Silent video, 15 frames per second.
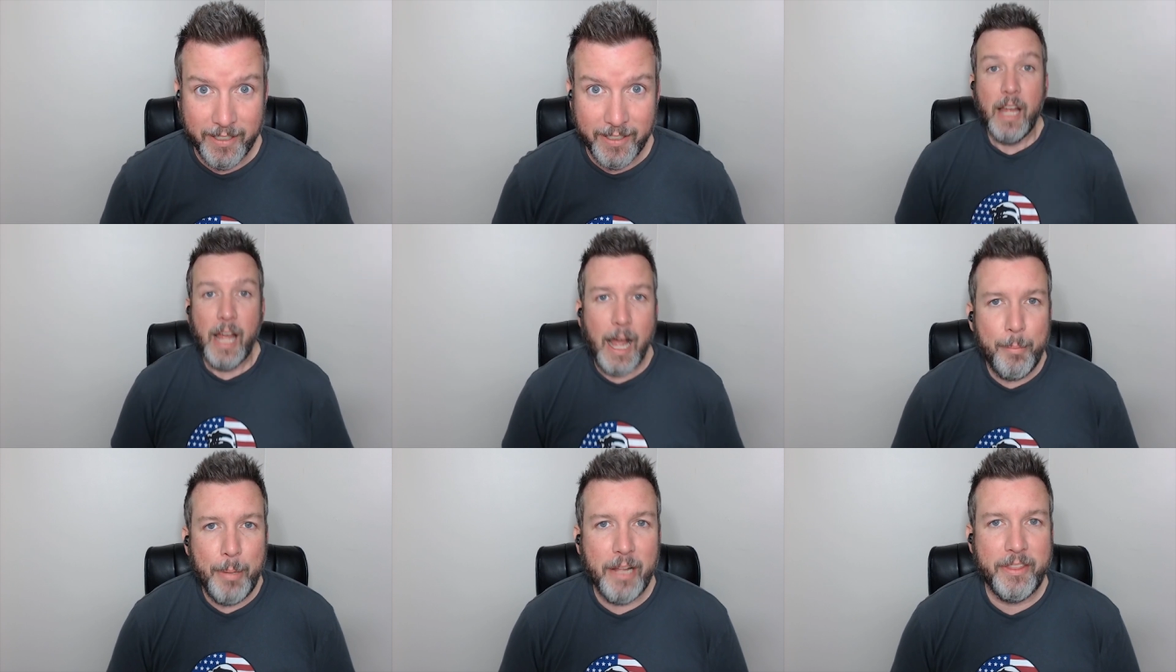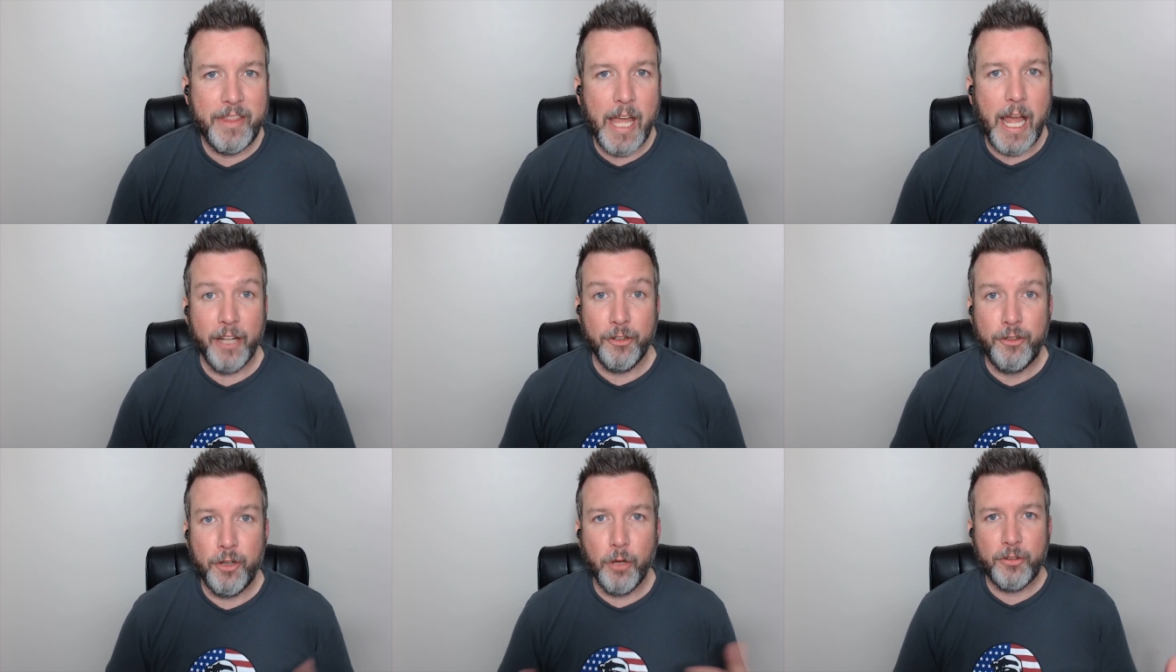Support How about that?
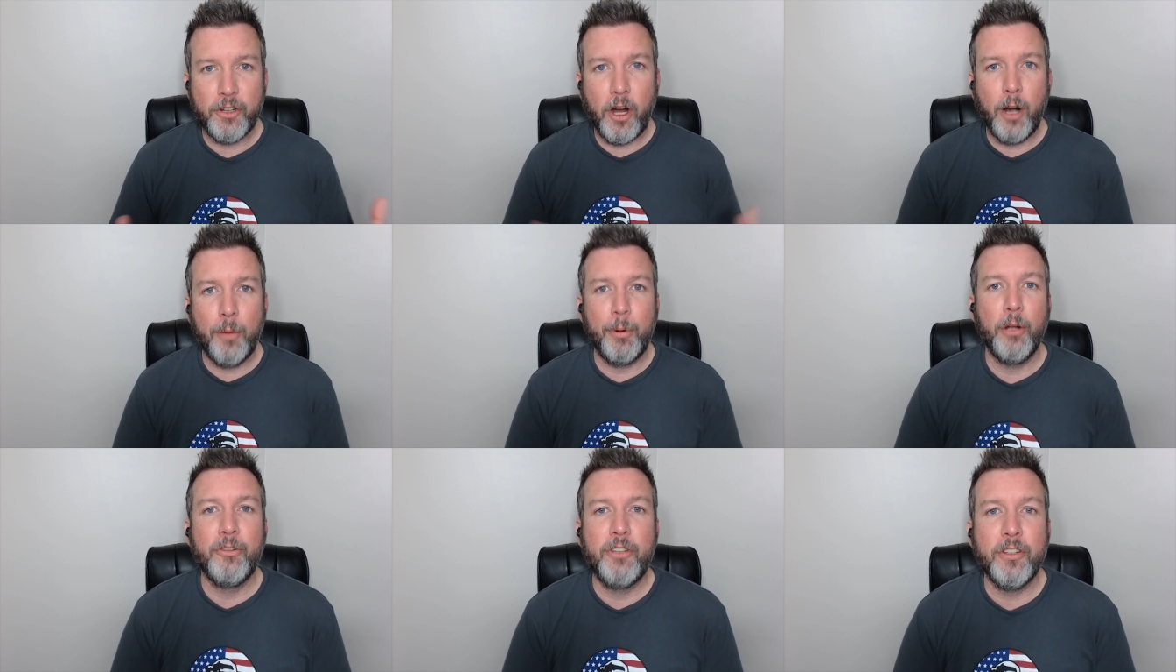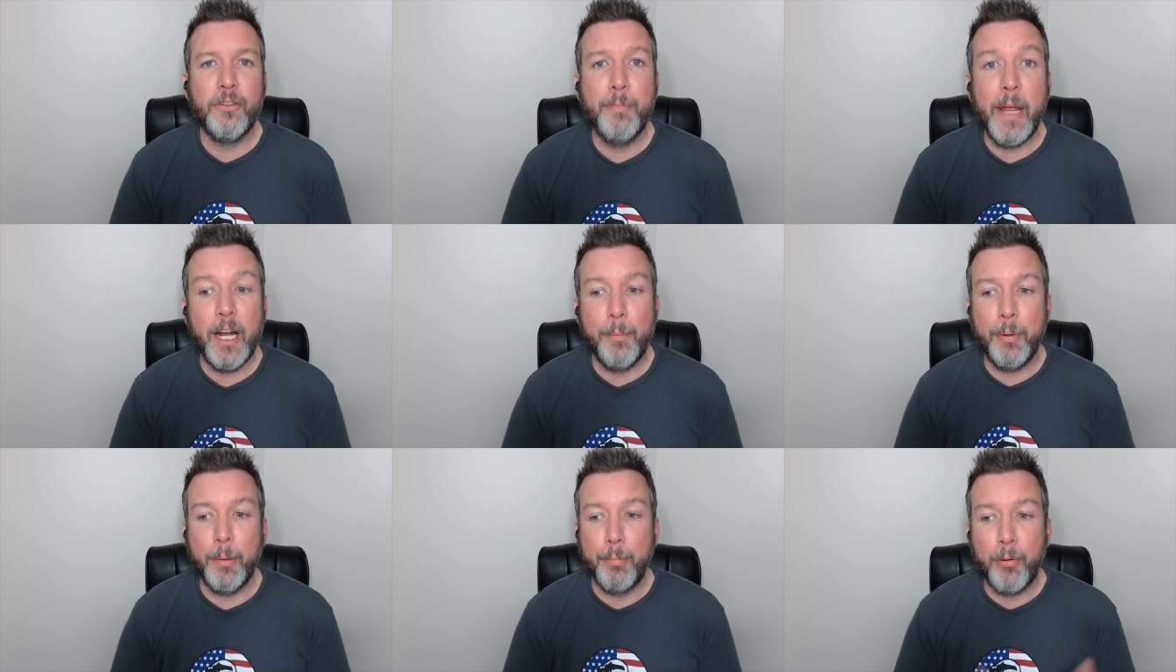Joe Scarborough just made
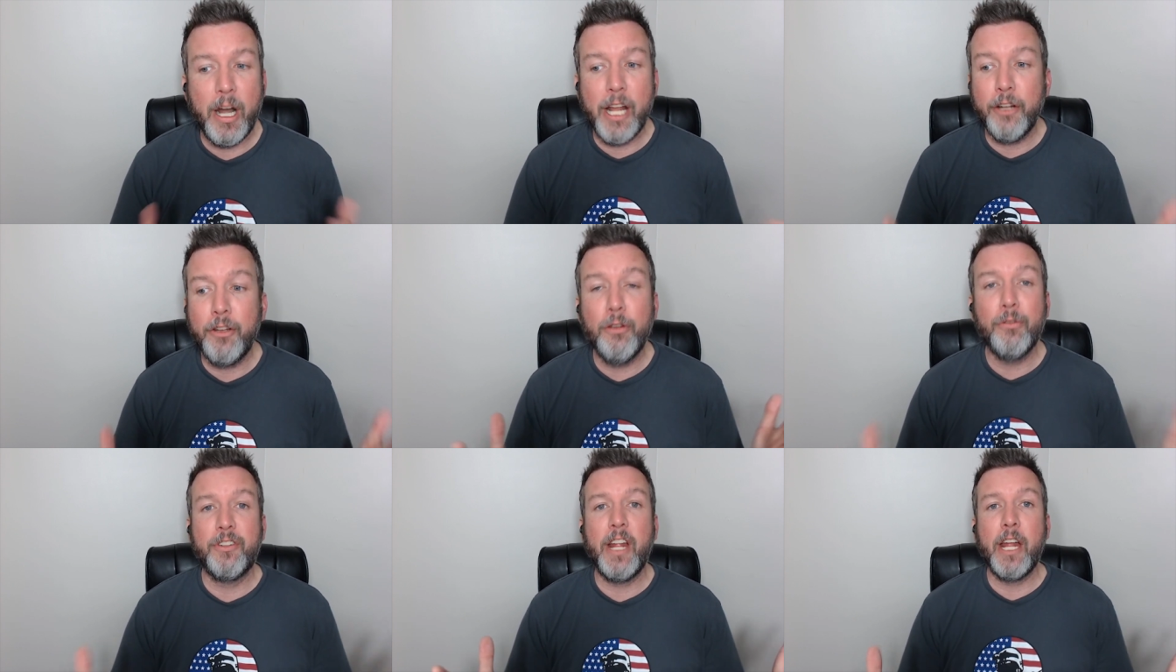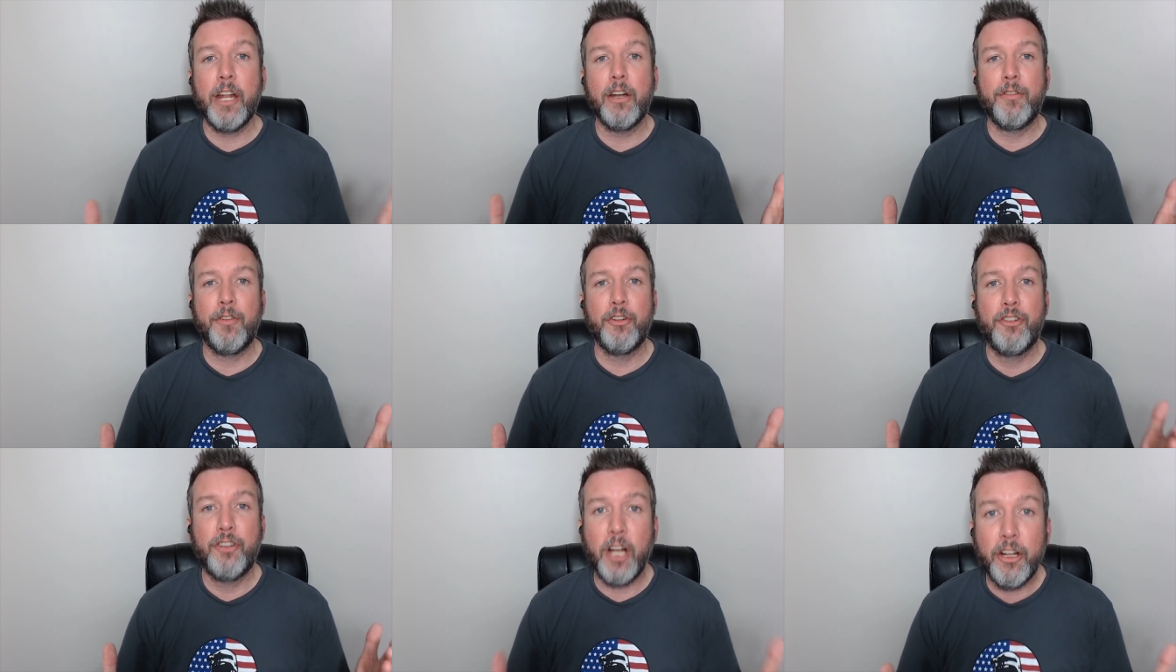up a brand deal. new standard
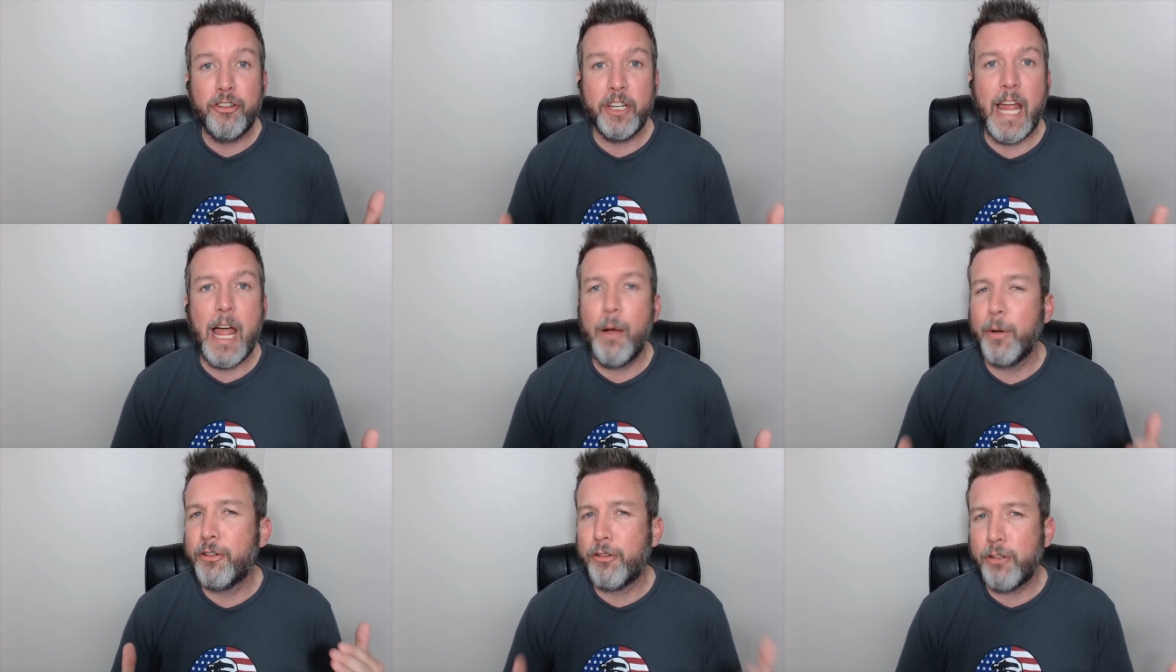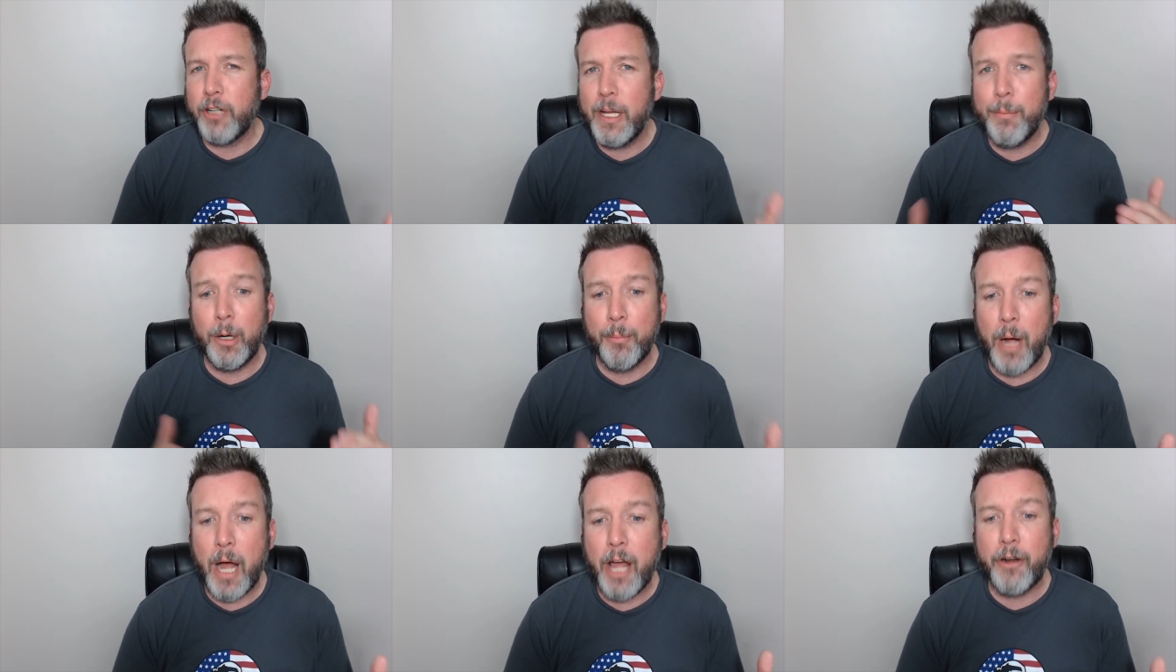for judging how extreme
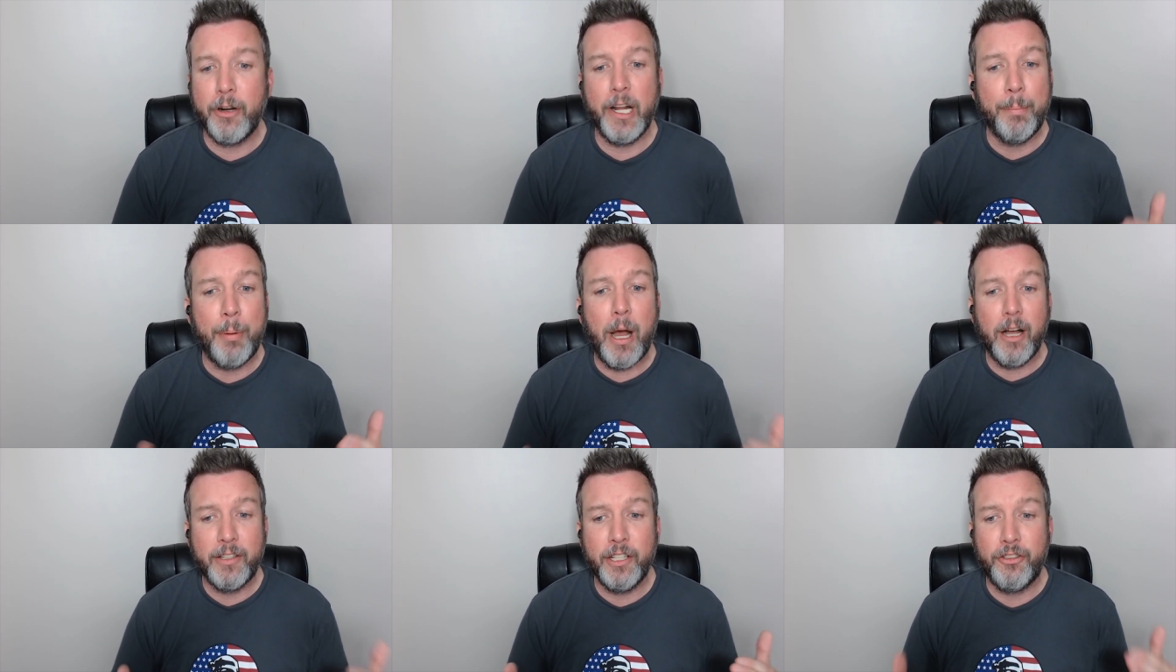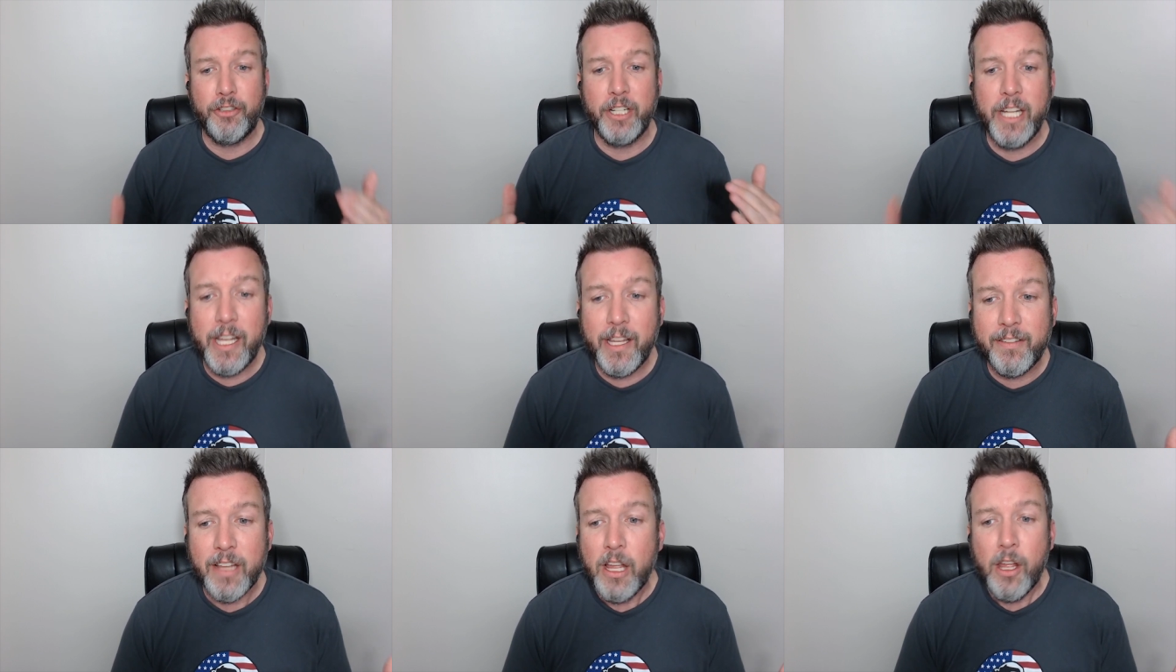or moderate a politician is